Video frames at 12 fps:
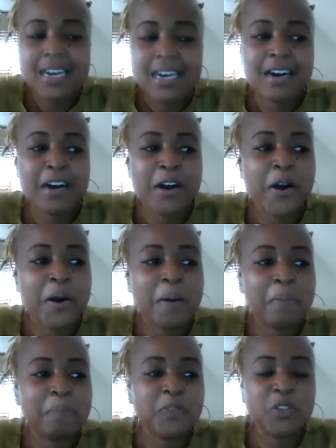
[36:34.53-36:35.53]

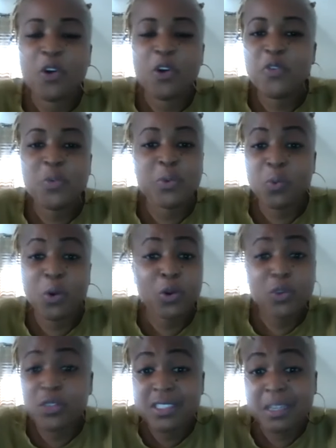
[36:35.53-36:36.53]
um, you know, if you want to
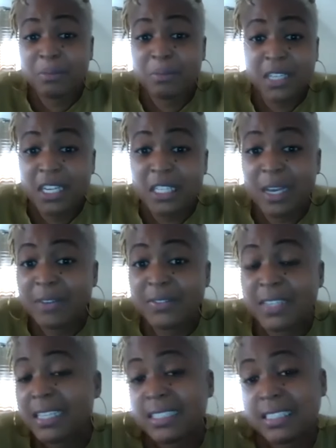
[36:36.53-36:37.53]
work on something, you have
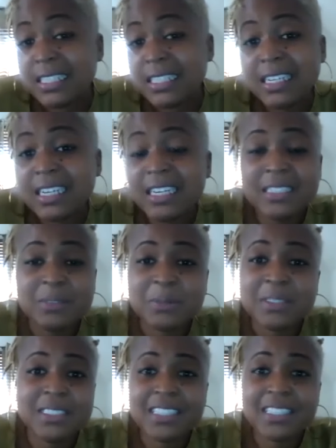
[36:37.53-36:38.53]
an idea, you
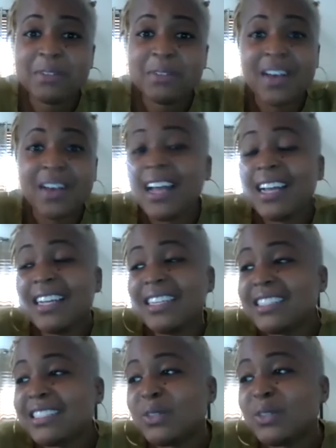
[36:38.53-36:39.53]
want some
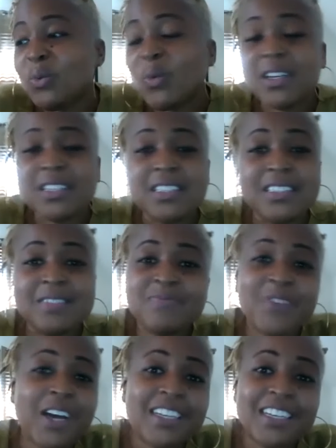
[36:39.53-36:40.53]
advice, you want to
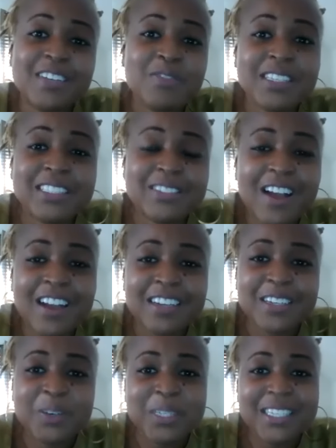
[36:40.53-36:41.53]
find a good restaurant in
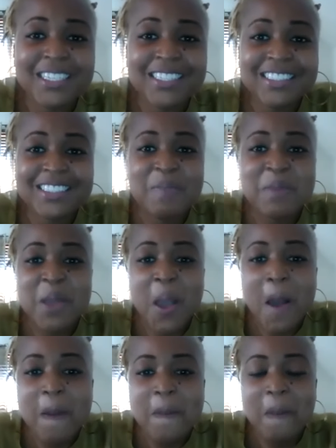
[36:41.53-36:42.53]
Queens, hit me
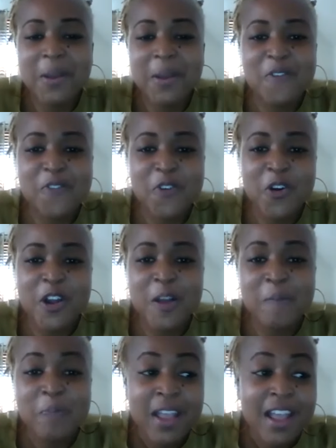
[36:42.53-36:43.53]
up. I'm here for it.
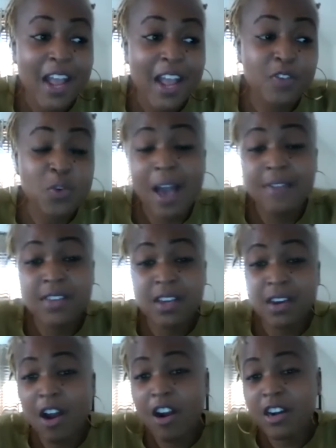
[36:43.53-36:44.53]
If you have
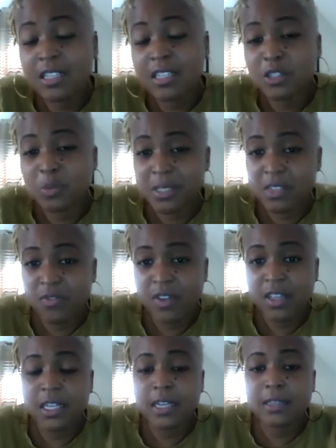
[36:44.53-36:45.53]
young artists,
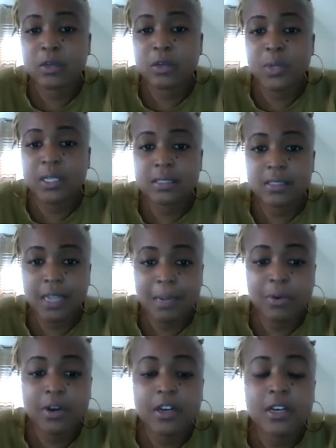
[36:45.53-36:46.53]
specifically in the Queens
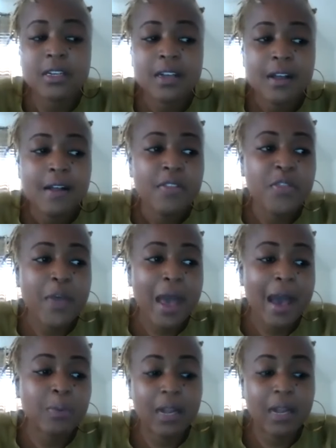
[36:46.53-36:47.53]
neighborhood,
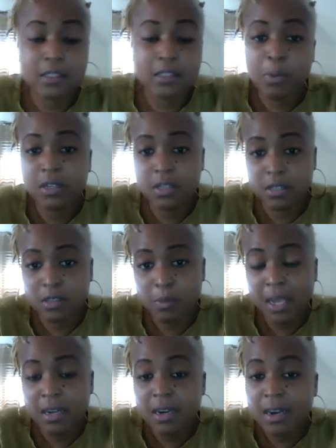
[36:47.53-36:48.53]
that would like to
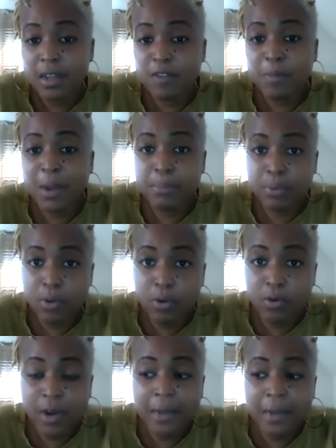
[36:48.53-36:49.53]
participate in any of my
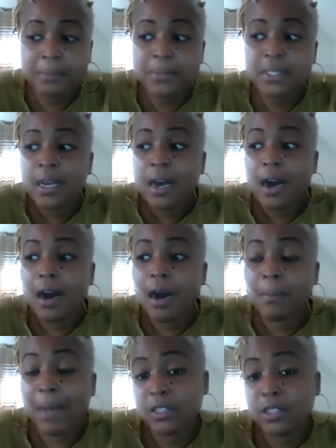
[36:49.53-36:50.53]
programs,
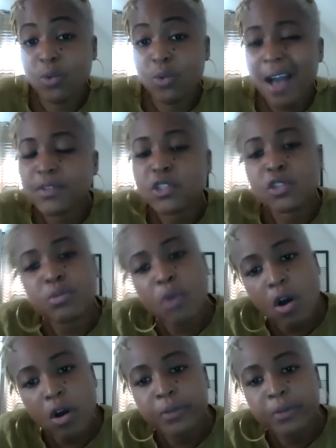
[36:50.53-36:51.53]
um, I do have a
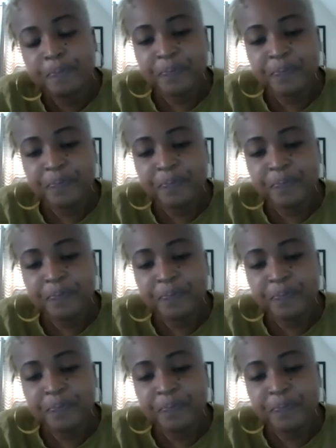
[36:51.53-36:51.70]
small